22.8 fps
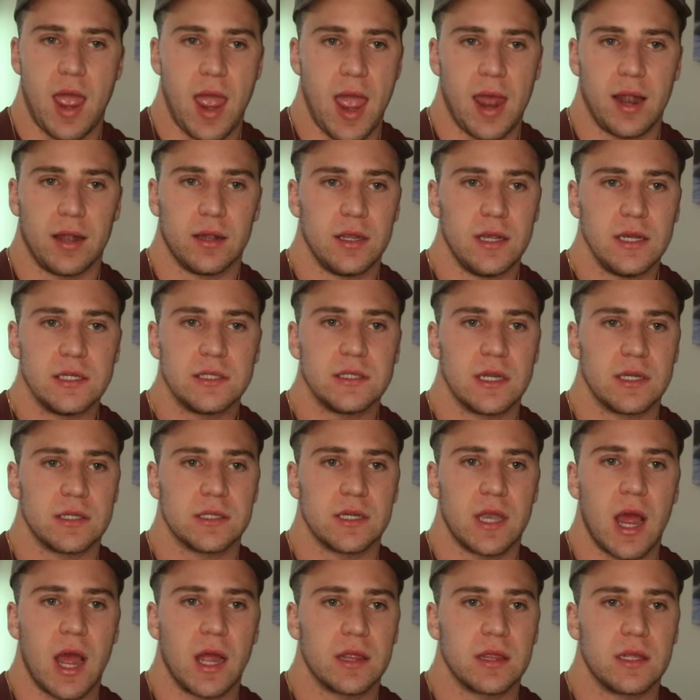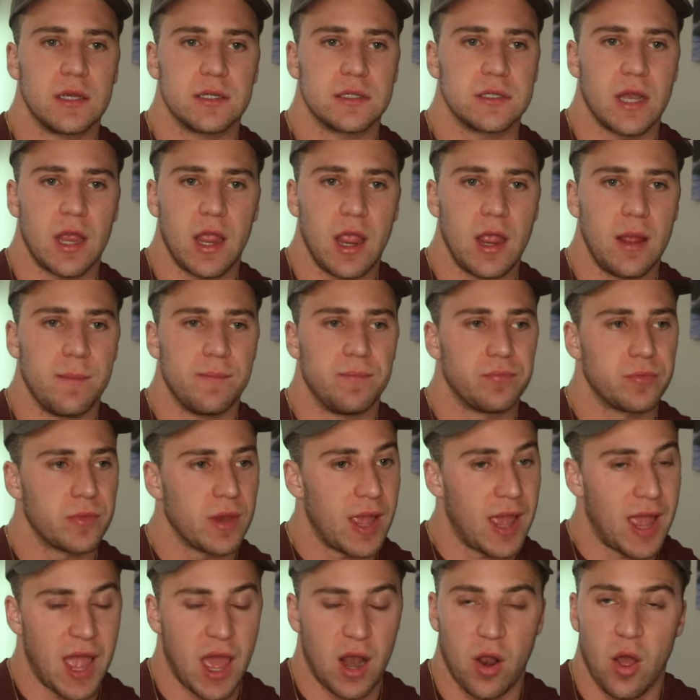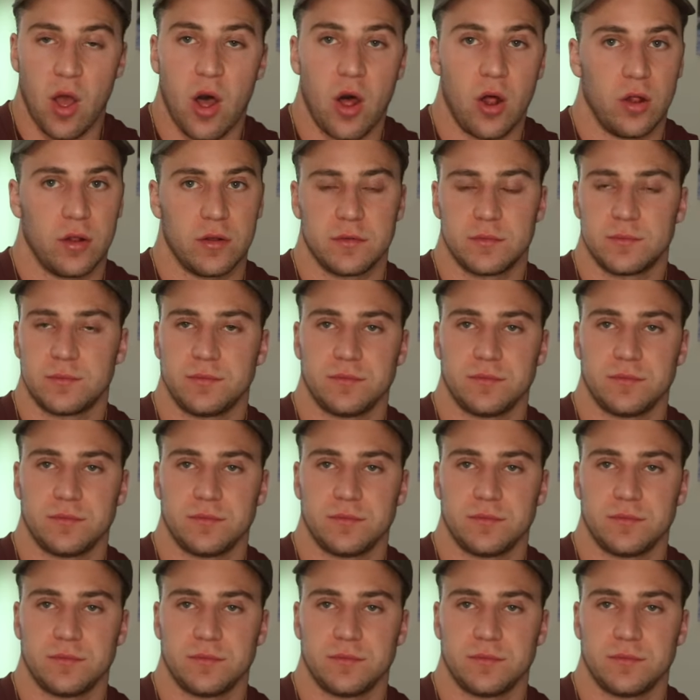At least it's not the same at all.